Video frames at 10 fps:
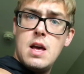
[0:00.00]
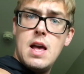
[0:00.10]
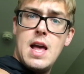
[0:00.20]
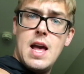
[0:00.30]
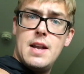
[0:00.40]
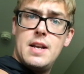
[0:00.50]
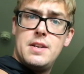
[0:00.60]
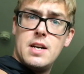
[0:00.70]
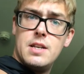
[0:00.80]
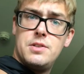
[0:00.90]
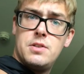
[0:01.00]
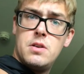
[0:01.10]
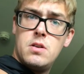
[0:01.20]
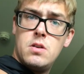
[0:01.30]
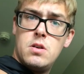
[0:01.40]
and it does
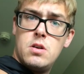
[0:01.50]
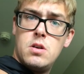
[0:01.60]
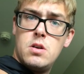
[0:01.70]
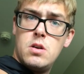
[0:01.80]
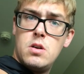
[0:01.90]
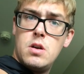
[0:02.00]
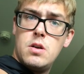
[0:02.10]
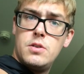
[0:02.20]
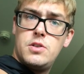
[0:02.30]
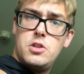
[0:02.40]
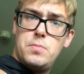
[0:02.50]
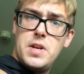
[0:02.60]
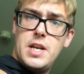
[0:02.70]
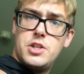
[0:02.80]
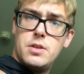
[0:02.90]

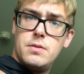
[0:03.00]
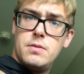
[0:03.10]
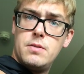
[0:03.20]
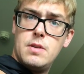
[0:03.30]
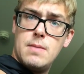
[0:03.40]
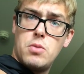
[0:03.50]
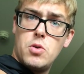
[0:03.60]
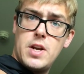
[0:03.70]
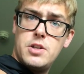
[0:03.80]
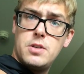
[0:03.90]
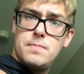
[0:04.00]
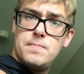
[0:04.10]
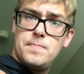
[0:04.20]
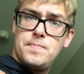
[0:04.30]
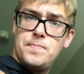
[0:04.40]
supination and pronation.
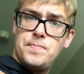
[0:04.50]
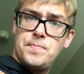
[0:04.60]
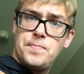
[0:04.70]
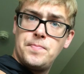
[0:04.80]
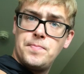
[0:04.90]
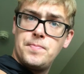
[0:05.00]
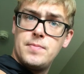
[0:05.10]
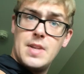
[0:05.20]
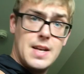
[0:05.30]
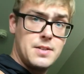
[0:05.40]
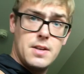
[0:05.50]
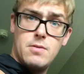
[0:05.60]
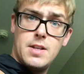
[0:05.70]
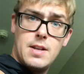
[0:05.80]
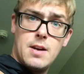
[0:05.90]
That's it
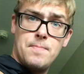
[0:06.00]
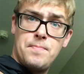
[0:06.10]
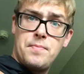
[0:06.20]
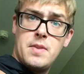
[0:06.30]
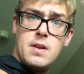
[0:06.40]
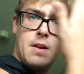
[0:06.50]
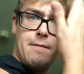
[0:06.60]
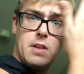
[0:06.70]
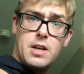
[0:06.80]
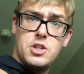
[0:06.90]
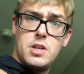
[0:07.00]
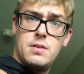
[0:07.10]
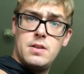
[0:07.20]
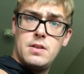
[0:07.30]
right there. Flexion,